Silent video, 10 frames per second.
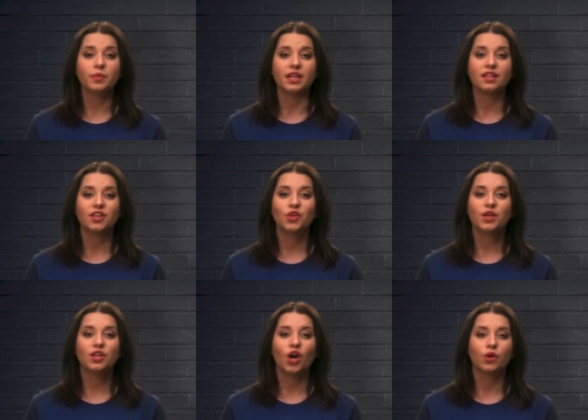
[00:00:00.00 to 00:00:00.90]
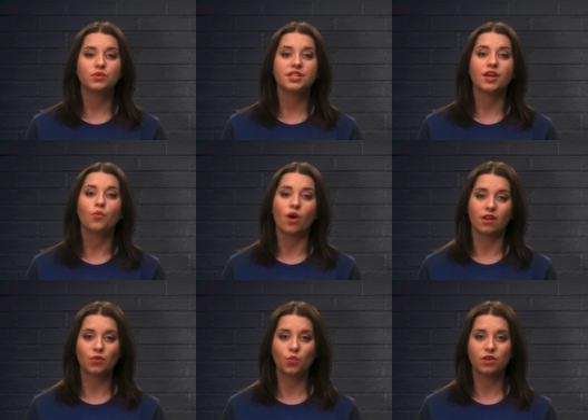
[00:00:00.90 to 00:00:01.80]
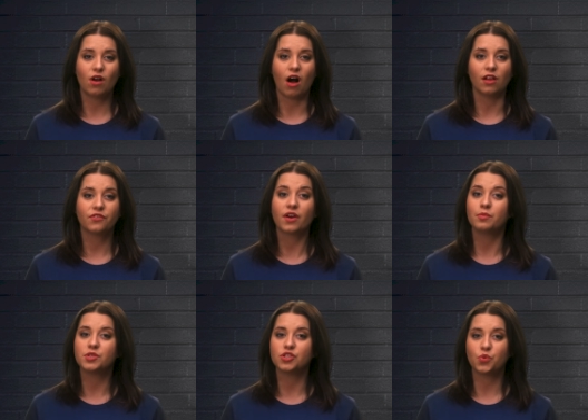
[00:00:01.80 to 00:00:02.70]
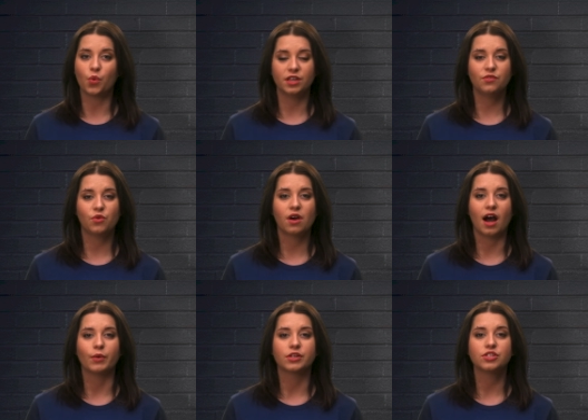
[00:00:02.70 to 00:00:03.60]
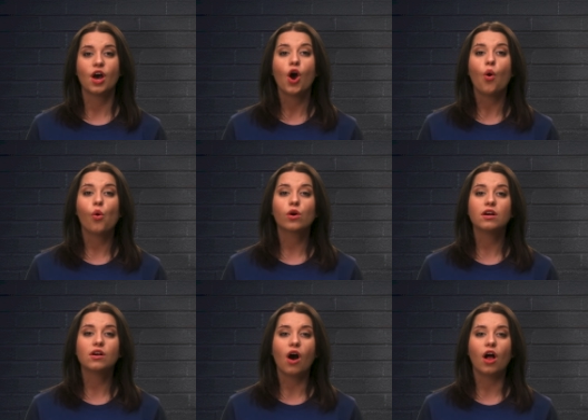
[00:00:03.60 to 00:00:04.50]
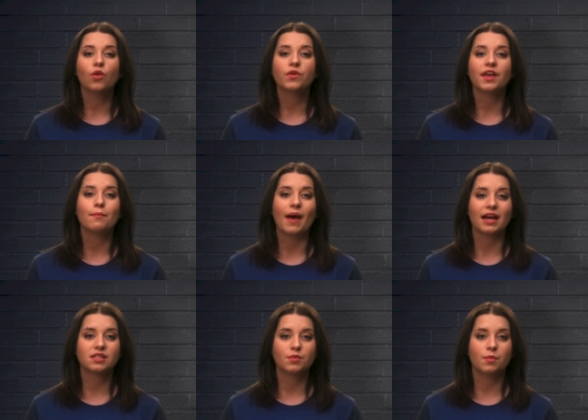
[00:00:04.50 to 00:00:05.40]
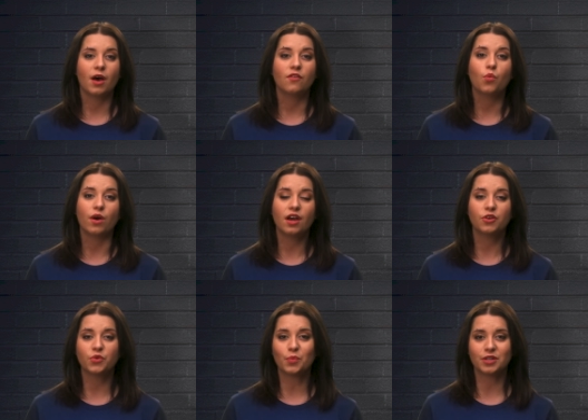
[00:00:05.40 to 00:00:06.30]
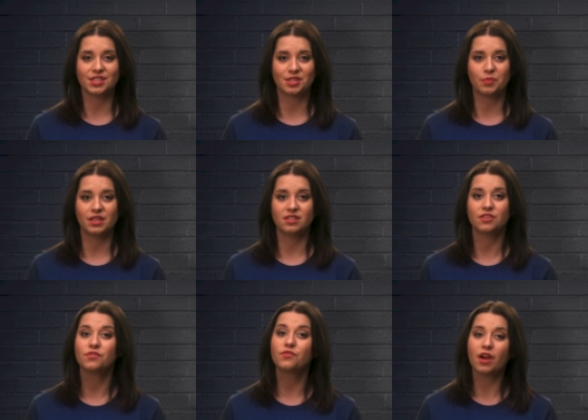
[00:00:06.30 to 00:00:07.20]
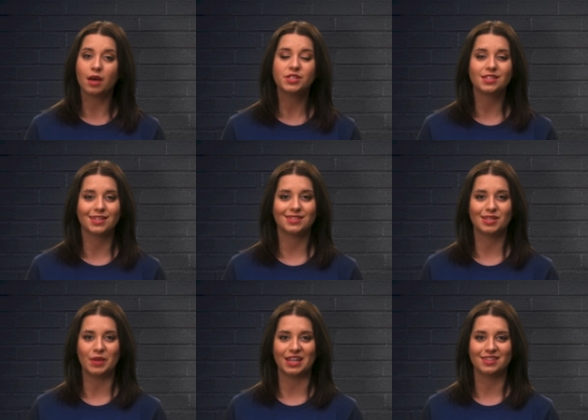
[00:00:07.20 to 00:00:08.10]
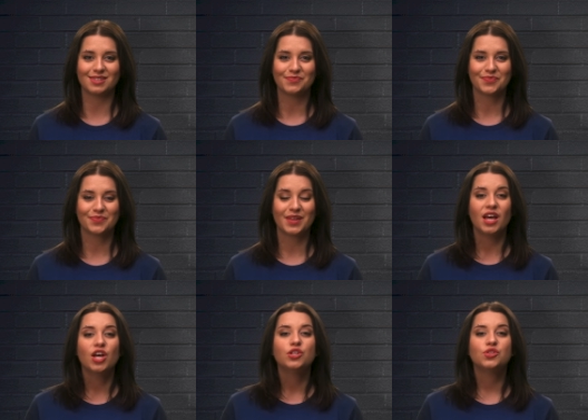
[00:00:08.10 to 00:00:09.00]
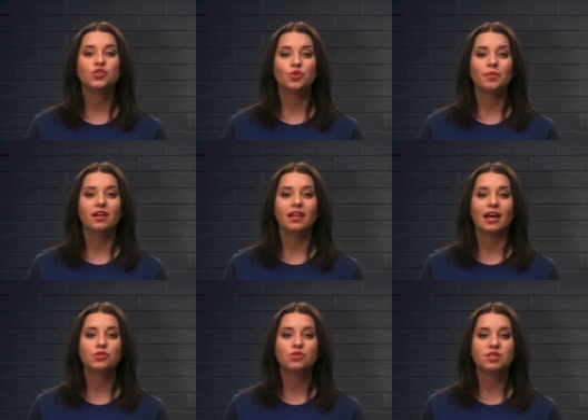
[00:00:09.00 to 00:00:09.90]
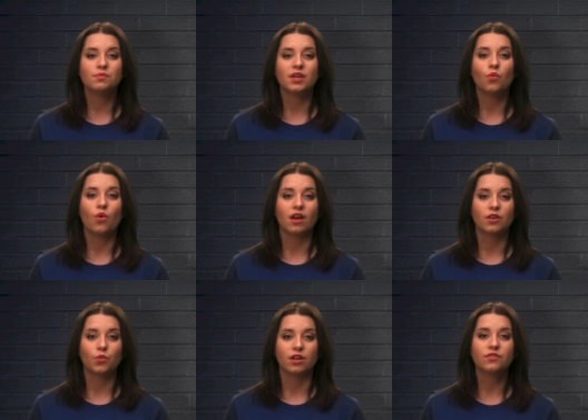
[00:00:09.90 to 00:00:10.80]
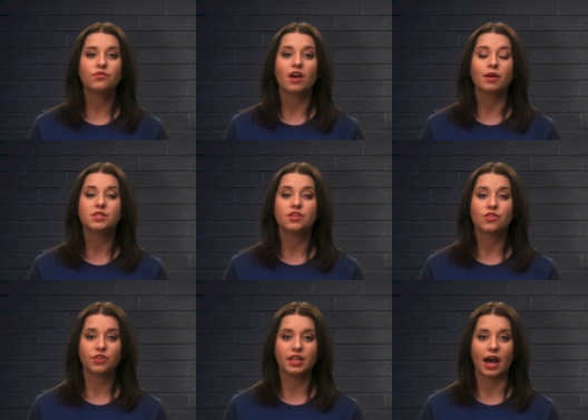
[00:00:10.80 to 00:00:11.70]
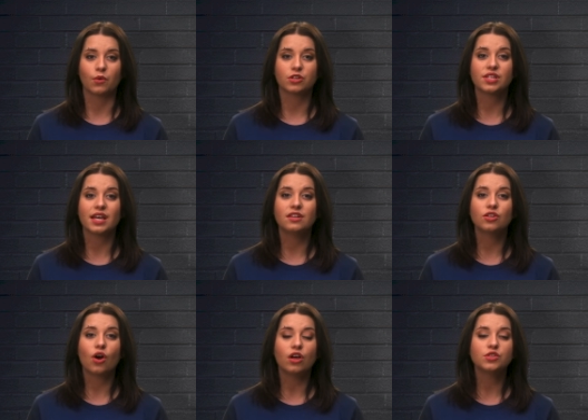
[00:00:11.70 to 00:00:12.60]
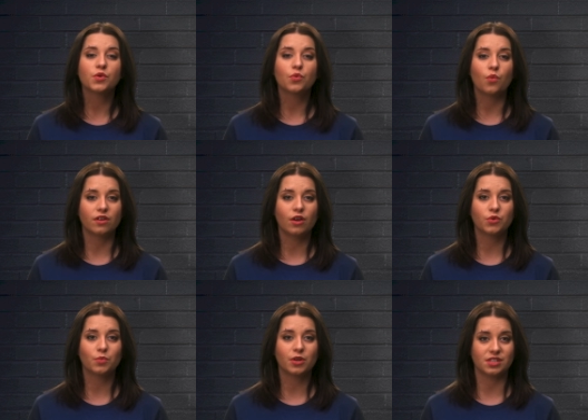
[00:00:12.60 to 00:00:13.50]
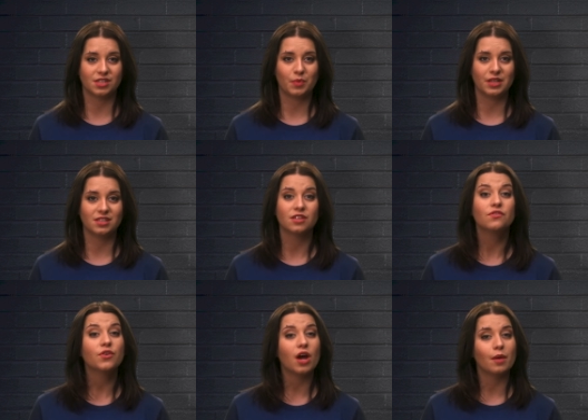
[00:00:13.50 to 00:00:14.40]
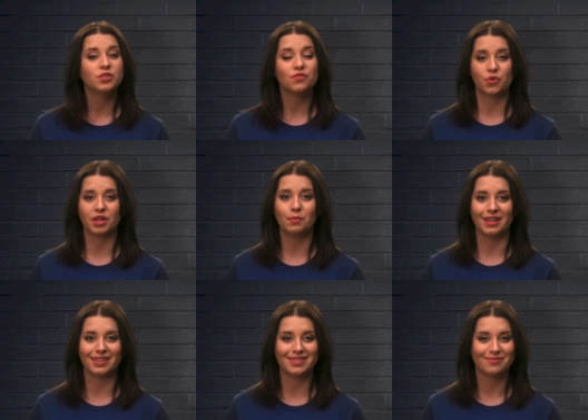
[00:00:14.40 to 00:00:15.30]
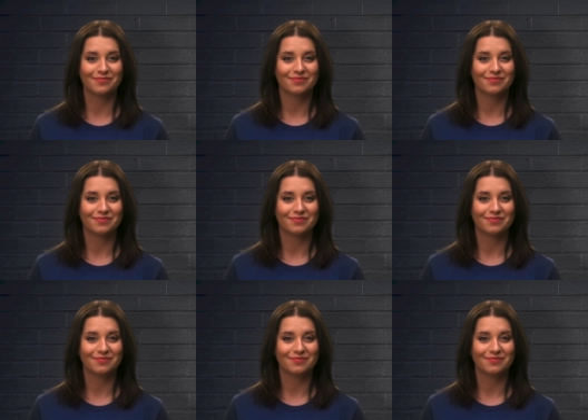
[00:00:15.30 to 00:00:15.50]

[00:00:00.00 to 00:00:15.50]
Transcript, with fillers: Meet, you can host a one-on-one call for up to twenty-four hours or a call with a maximum of one hundred participants for up to sixty minutes. Zoom allows you to meet one-on-one for up to thirty hours and calls with one hundred participants for up to forty minutes.